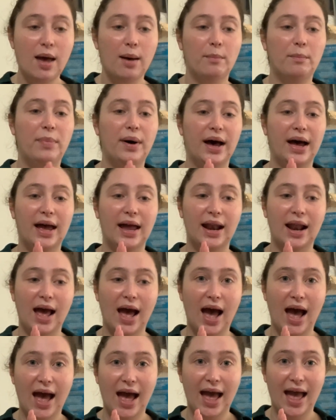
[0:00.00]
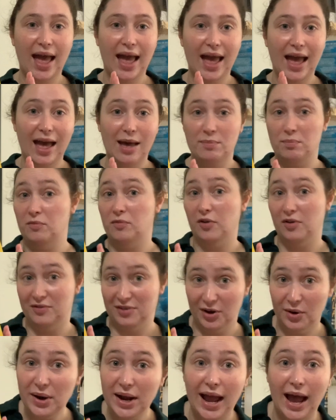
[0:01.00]
But I am
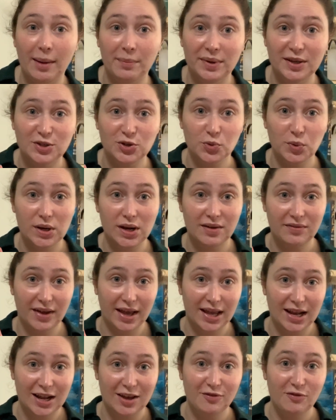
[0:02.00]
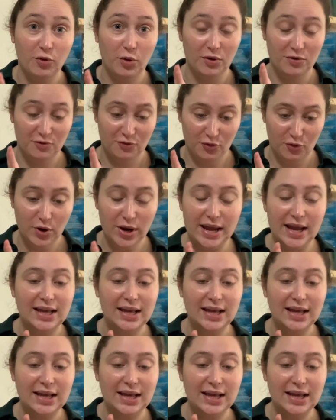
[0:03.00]
very happy to read it if I get it for free,